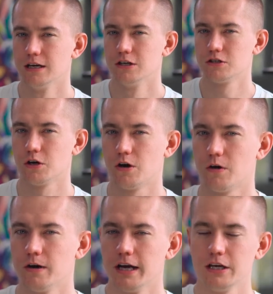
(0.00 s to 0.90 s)

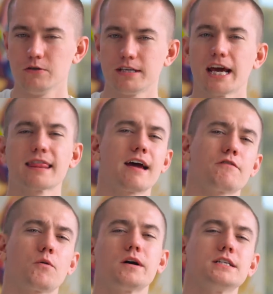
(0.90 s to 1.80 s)
So you take that
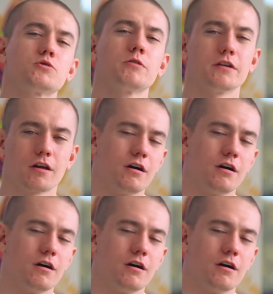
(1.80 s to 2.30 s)
for what it's worth.